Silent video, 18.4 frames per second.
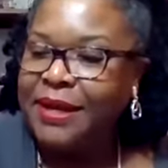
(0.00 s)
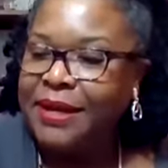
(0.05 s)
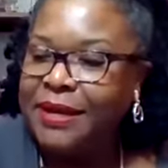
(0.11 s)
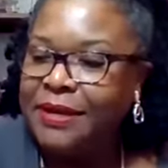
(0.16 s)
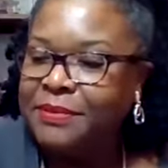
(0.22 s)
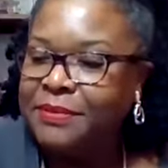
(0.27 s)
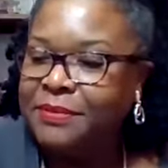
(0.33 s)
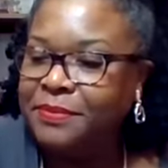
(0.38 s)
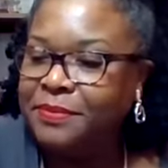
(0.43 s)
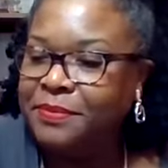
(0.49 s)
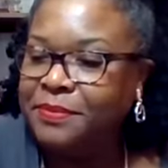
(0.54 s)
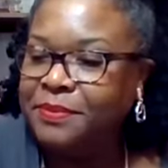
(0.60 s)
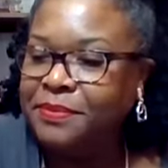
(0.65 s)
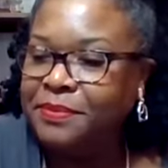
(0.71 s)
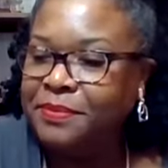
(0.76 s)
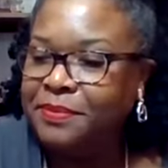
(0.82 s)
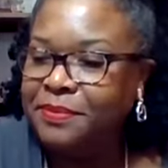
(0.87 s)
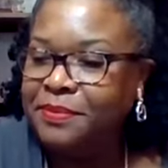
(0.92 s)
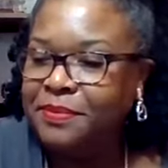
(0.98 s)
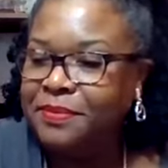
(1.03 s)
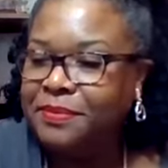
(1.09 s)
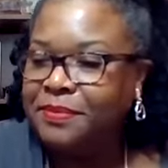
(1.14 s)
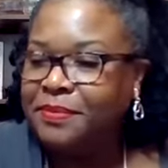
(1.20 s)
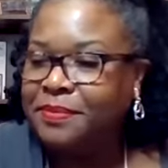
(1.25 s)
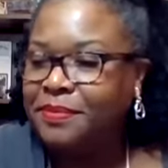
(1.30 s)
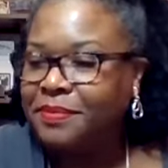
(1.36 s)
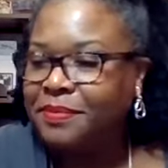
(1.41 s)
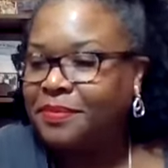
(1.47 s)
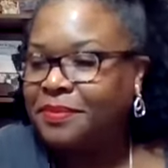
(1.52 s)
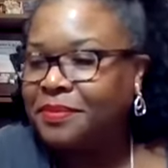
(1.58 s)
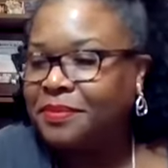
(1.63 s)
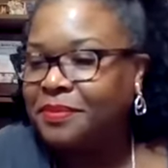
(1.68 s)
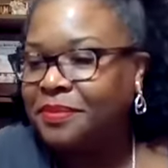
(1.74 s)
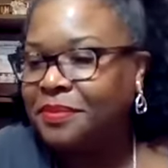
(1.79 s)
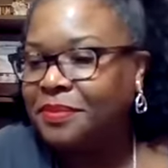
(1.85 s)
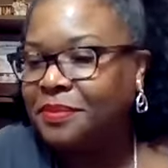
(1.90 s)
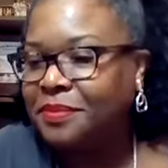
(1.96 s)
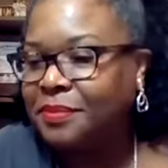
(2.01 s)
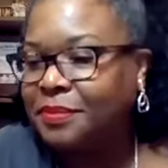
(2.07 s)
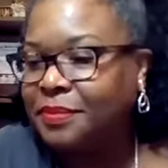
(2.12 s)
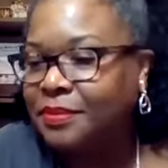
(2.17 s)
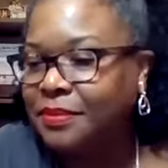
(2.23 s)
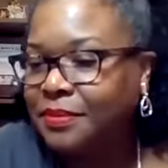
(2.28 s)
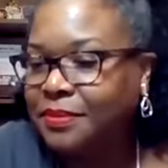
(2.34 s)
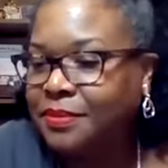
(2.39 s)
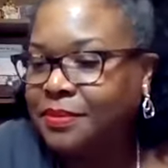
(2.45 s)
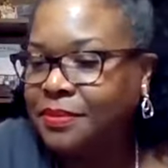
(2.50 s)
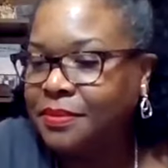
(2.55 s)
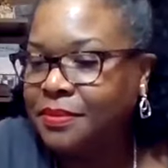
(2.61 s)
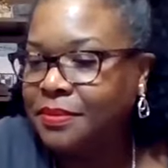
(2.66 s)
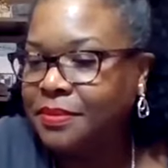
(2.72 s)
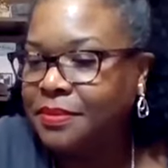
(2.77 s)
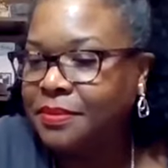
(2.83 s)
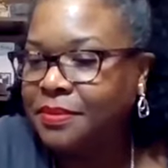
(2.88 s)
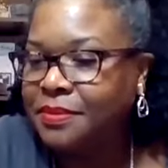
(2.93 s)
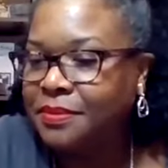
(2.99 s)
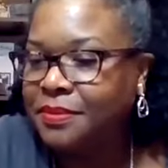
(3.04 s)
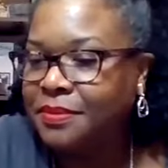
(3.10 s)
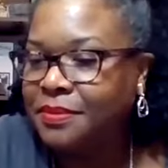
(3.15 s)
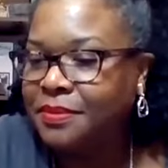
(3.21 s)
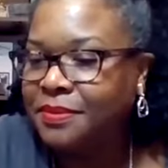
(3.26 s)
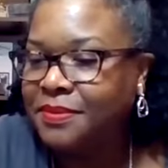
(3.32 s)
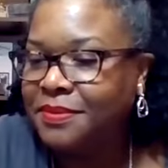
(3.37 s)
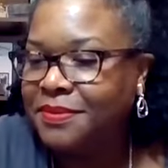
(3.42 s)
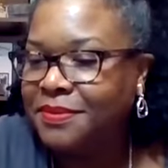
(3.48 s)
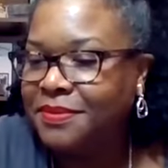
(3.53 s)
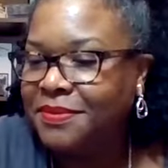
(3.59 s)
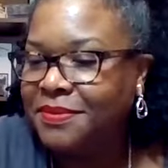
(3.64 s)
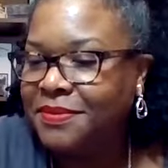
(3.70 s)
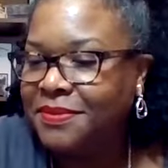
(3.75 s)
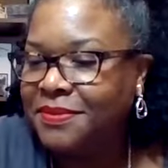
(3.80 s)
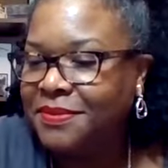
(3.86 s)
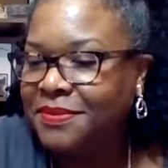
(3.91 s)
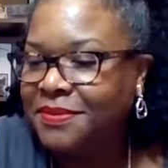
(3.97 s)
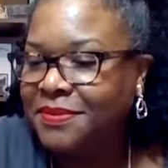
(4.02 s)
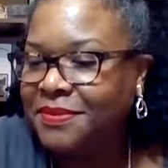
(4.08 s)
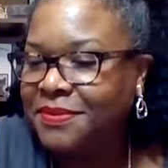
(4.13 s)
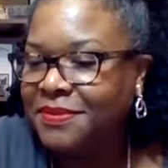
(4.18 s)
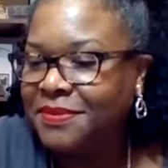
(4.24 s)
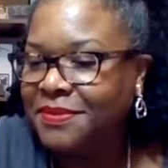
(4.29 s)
No one is speaking in this clip.